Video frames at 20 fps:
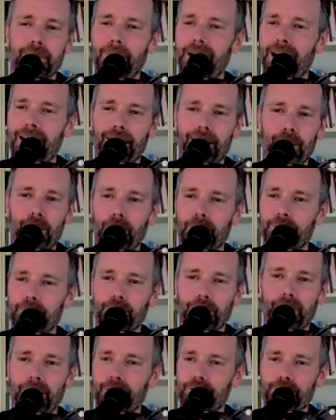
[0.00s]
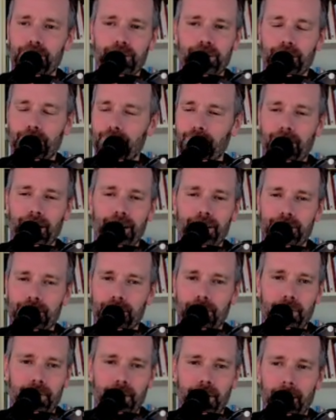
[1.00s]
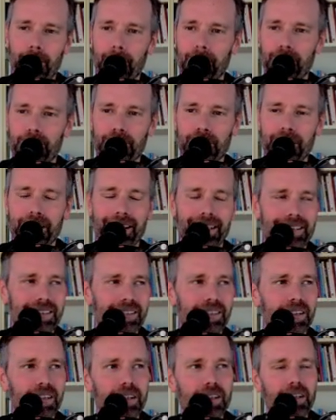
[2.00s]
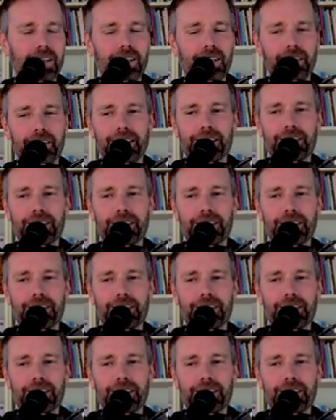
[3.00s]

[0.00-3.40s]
matter what direction you cross your thumb. So let's